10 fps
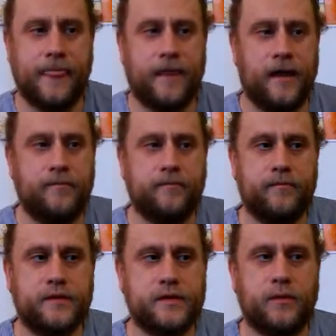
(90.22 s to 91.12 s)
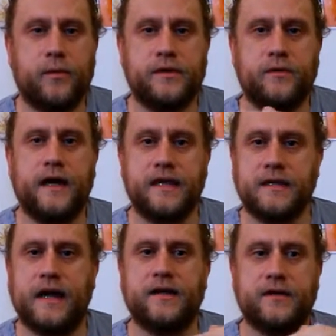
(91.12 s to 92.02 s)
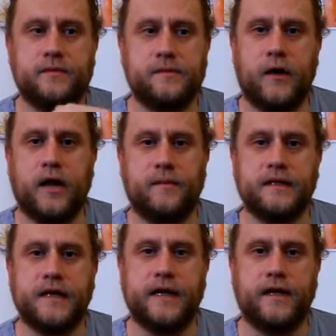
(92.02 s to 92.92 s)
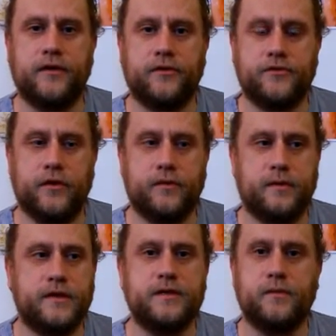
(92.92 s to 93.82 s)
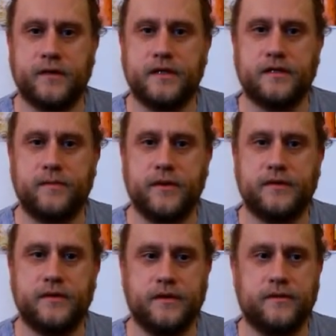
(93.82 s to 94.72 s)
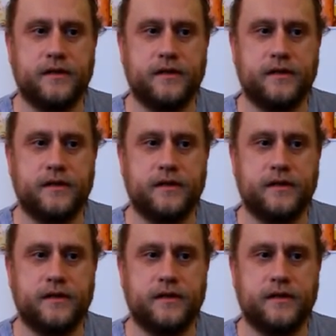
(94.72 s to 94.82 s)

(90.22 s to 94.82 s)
So what we saw yesterday actually was Parliament taking control, which is what it's supposed to do.